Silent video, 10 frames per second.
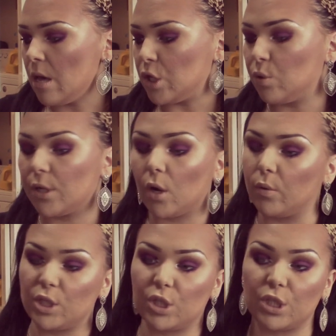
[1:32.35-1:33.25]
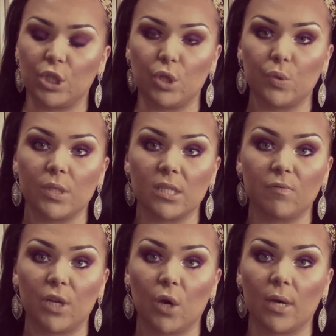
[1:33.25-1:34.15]
You could always just use this
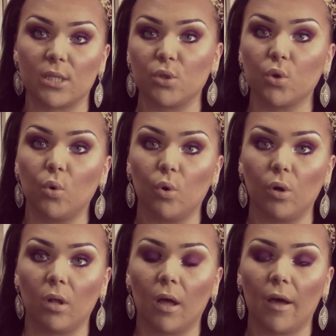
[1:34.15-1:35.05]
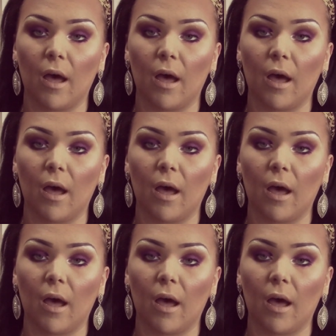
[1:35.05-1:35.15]
video as a tool